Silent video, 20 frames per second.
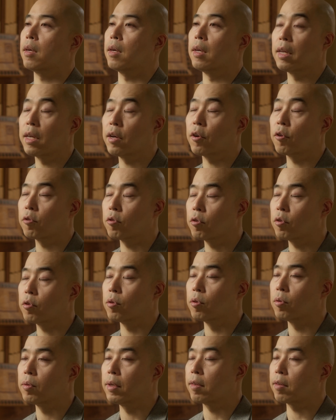And here
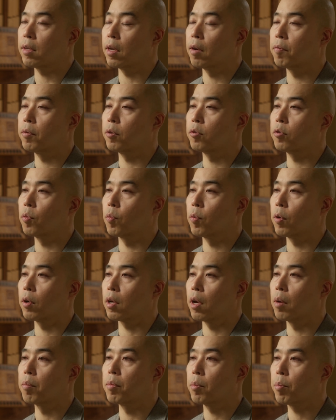too, it's helpful to
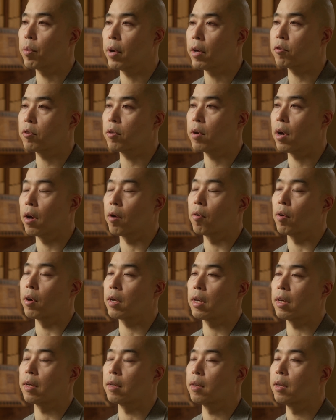work up the pressure
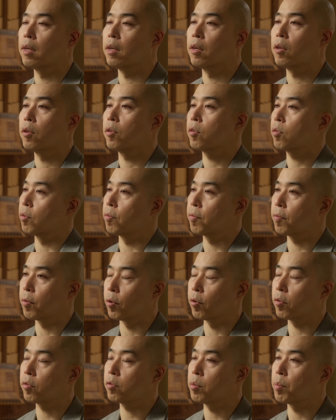hierarchy. So at
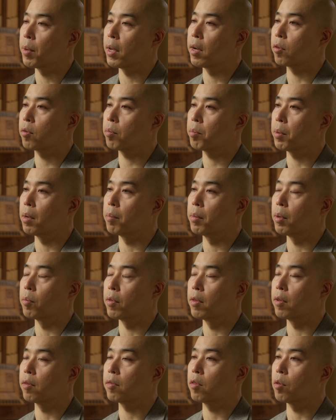first, you might experiment
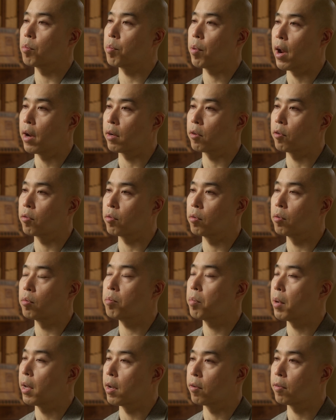with this in the practice
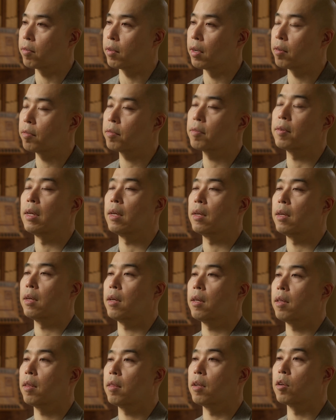room by yourself.
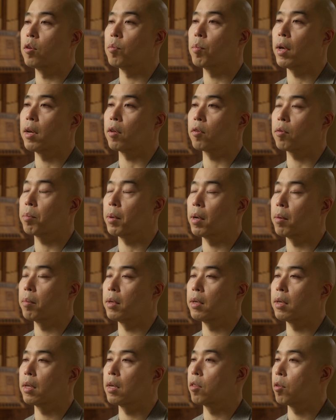Then you might
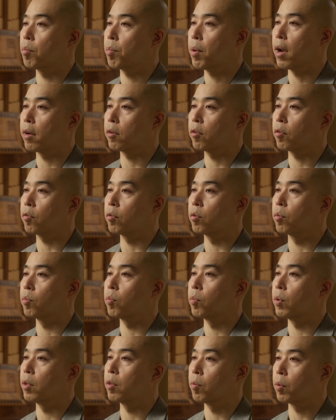experiment in the practice
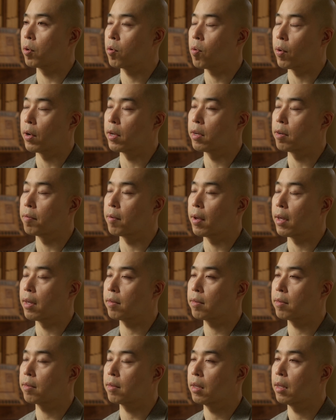room with a recording
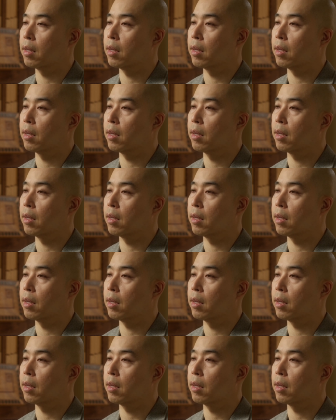device.